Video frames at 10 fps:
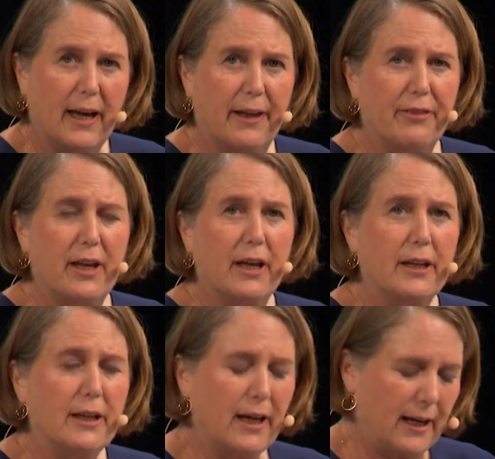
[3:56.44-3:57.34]
And
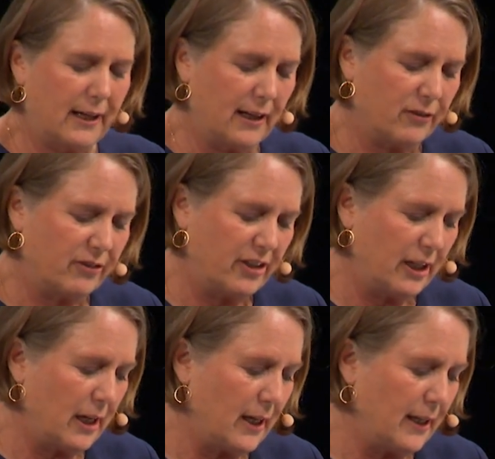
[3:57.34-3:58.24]
then at
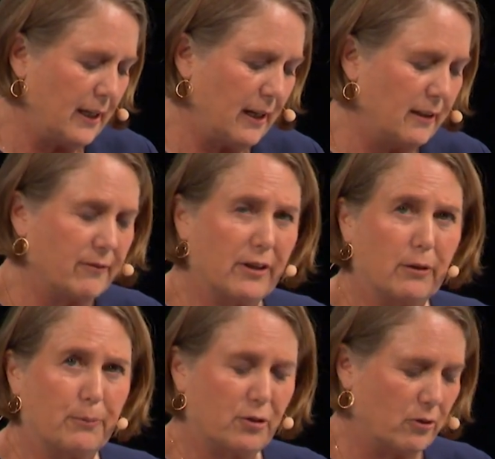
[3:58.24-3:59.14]
SGI, I
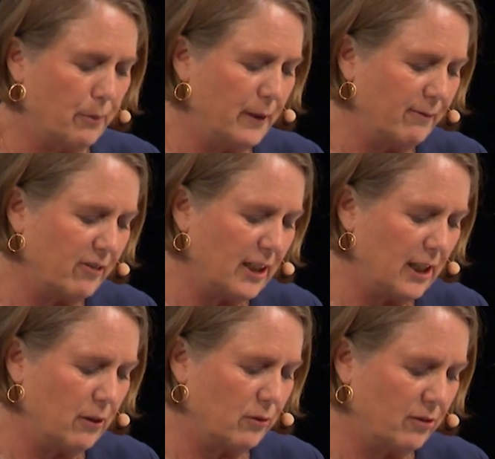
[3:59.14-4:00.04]
developed streaming
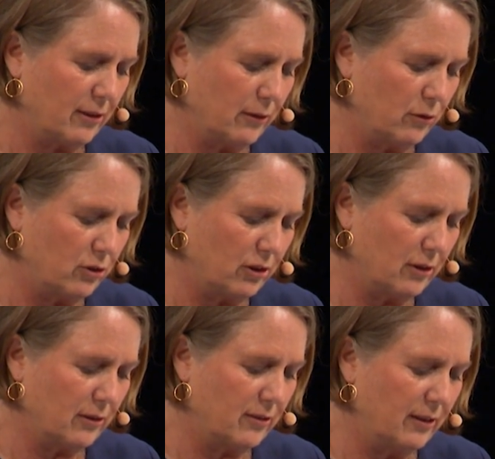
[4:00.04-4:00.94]
video
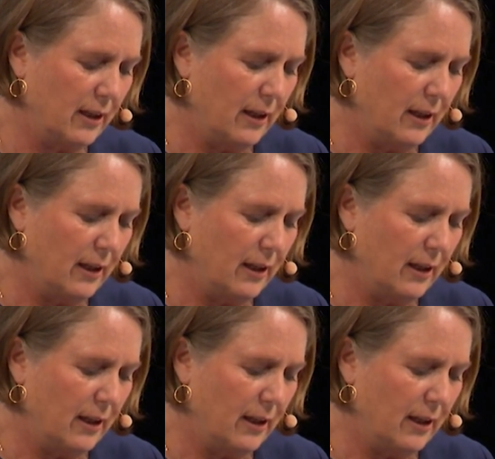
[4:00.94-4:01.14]
solutions,